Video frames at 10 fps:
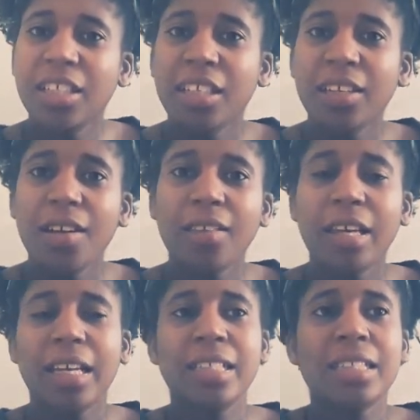You know,
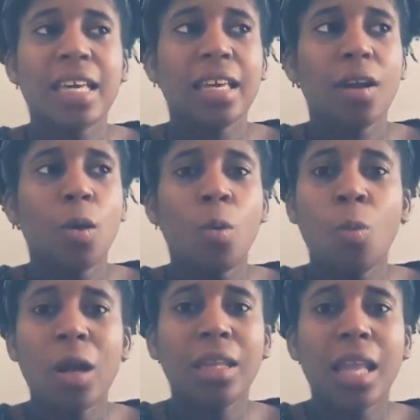like it's like
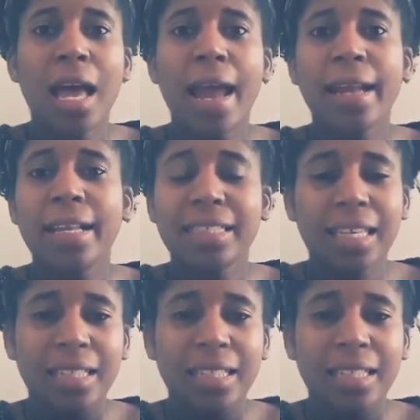one line. It's like they